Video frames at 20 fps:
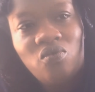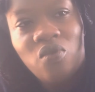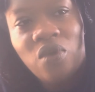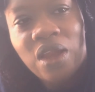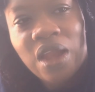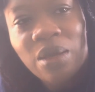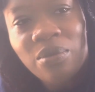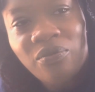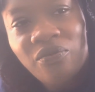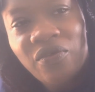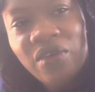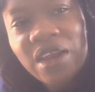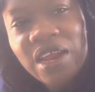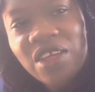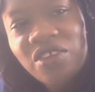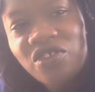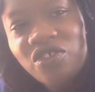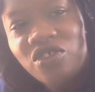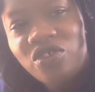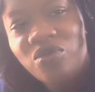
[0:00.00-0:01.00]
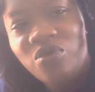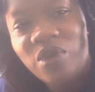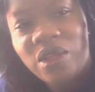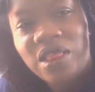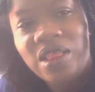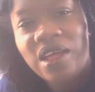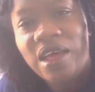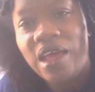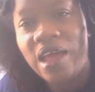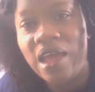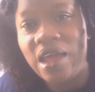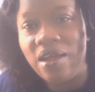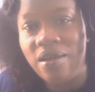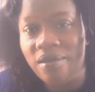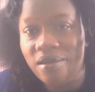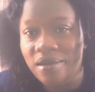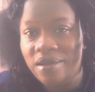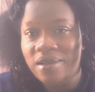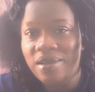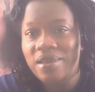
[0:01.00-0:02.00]
when I'm finished with the
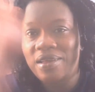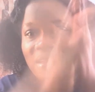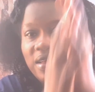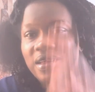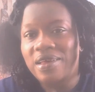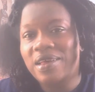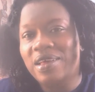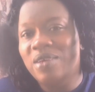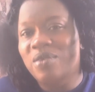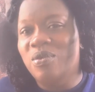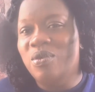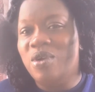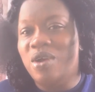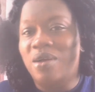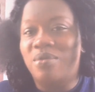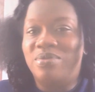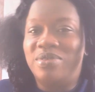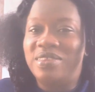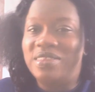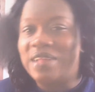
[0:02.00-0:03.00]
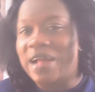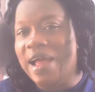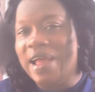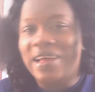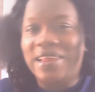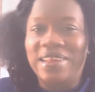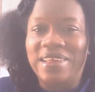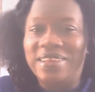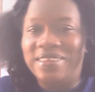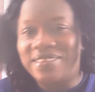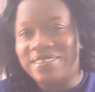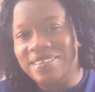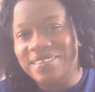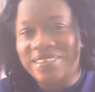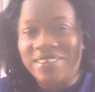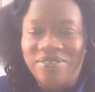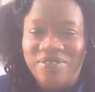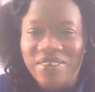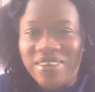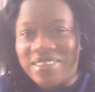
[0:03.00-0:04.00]
hair, we'll come style it.
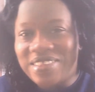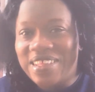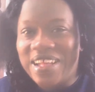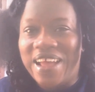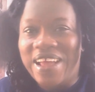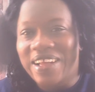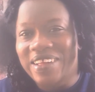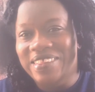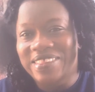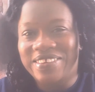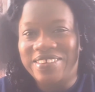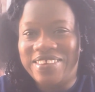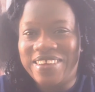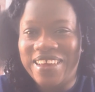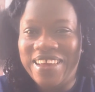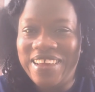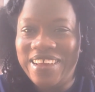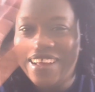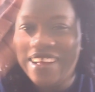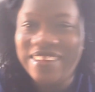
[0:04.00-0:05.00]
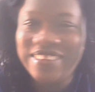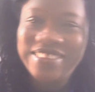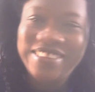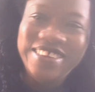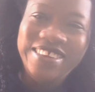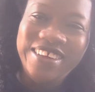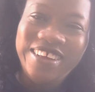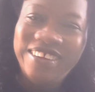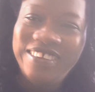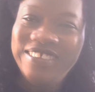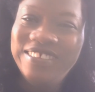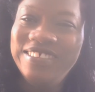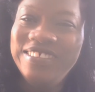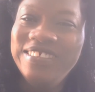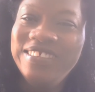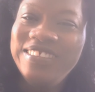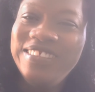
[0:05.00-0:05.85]
Different style, okay? I'll see y'all.